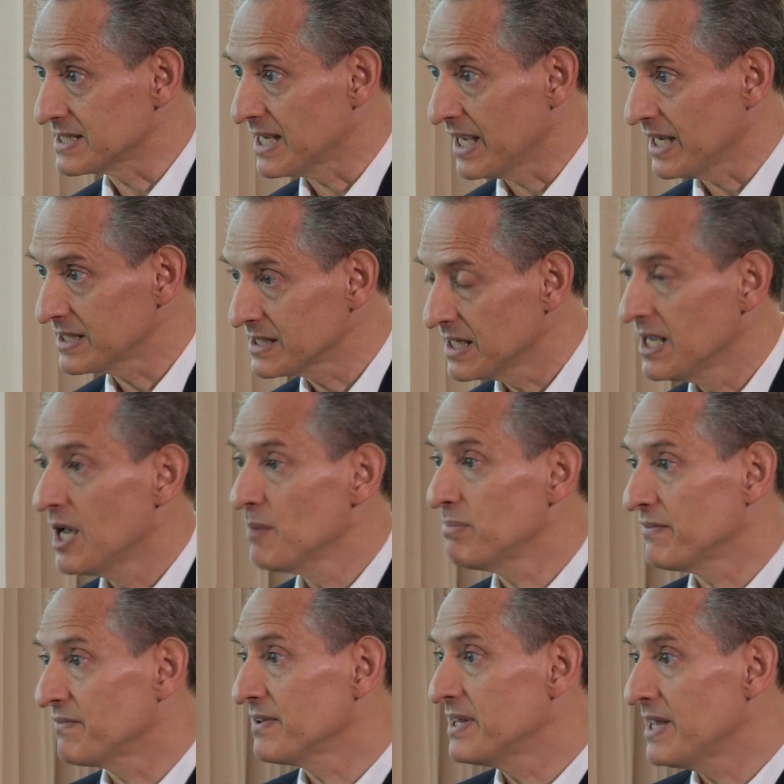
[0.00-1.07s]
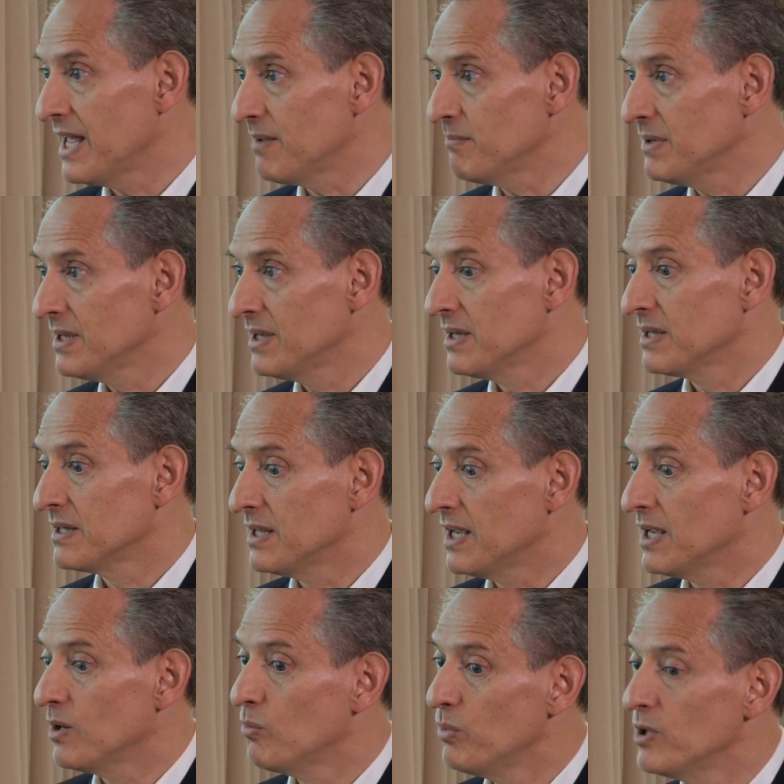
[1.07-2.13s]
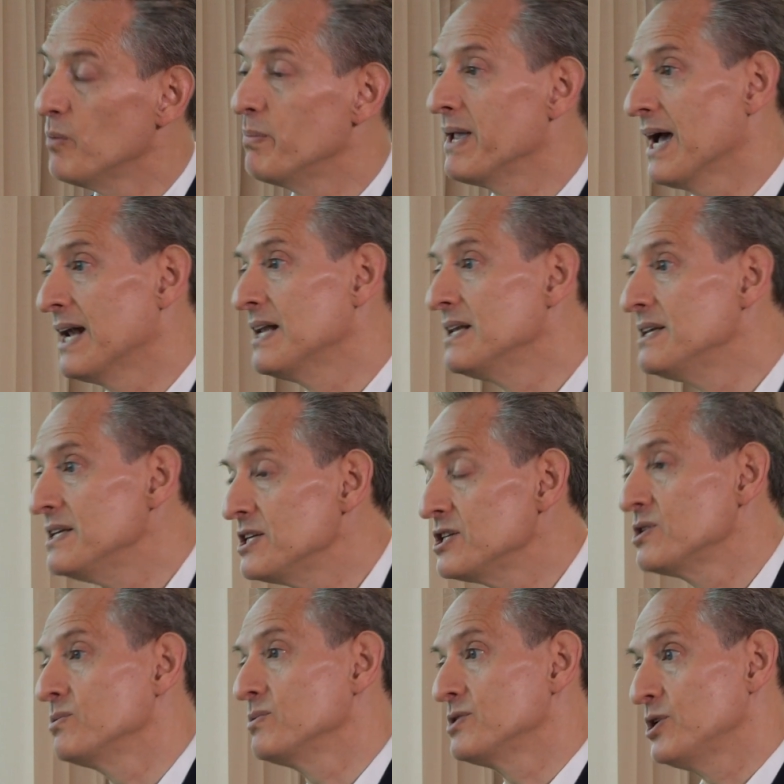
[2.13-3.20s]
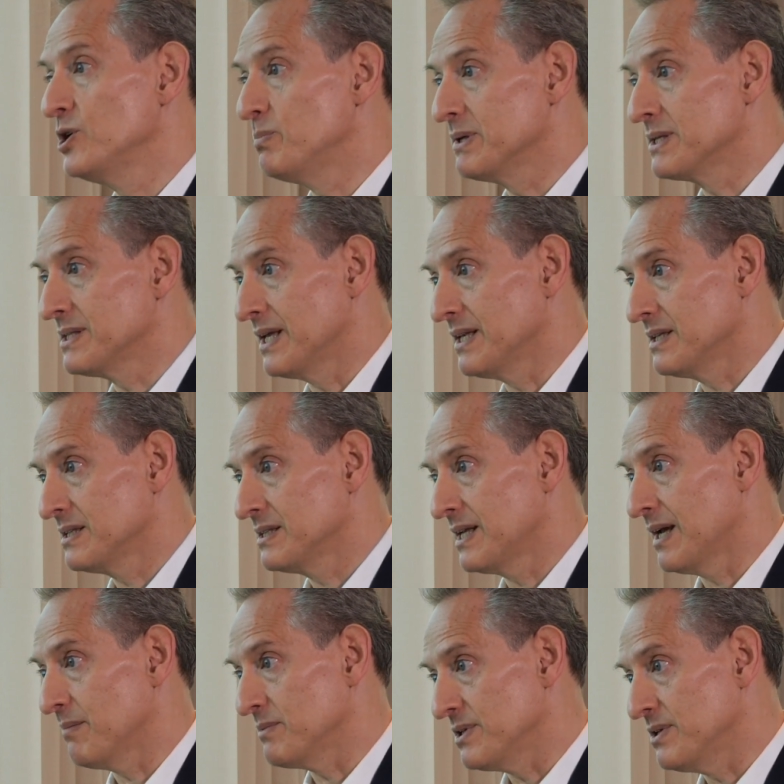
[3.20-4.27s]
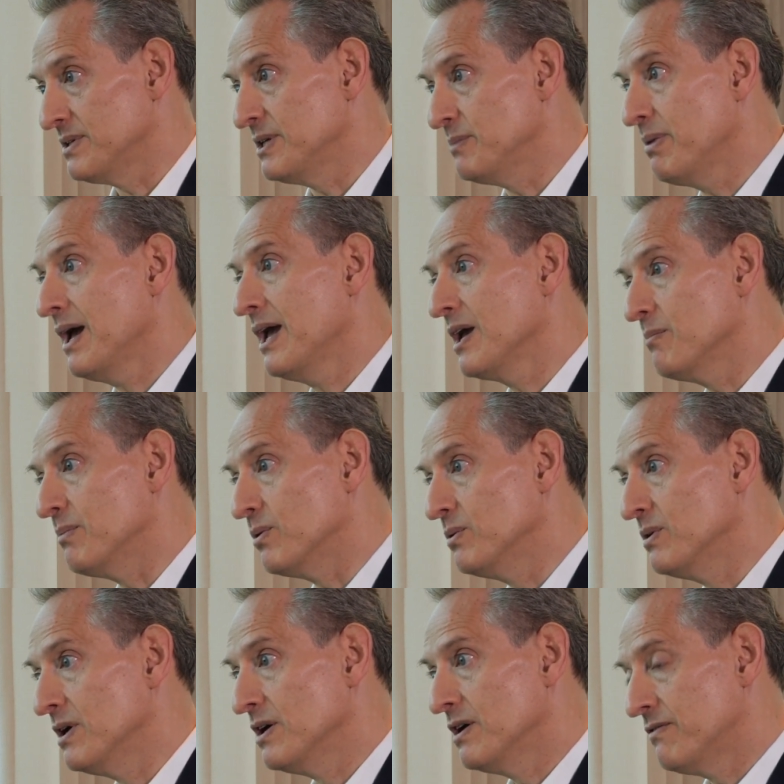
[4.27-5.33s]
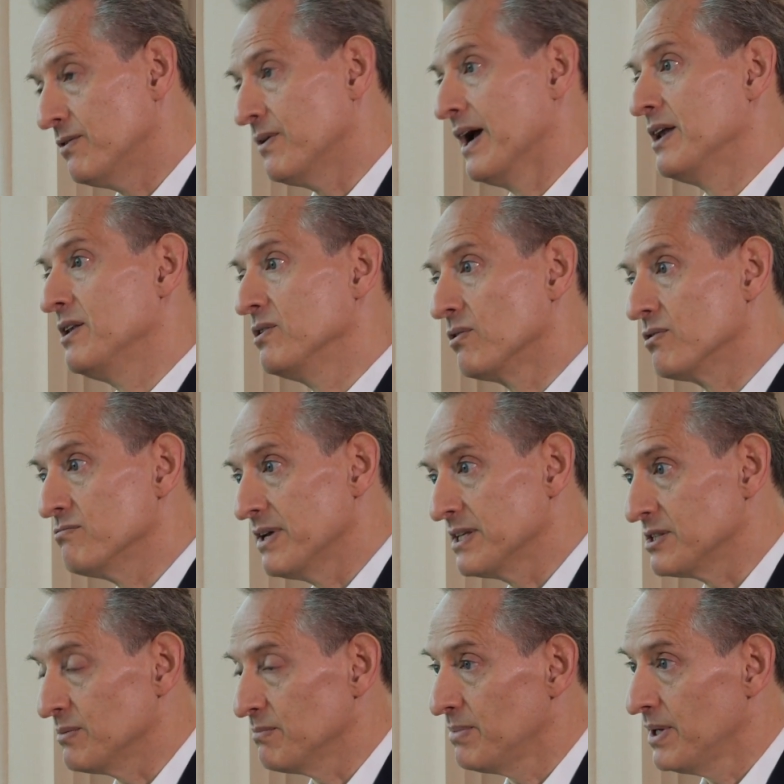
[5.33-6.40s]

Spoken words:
tax, but for them, there will be an additional 2% stamp duty payable for a non-resident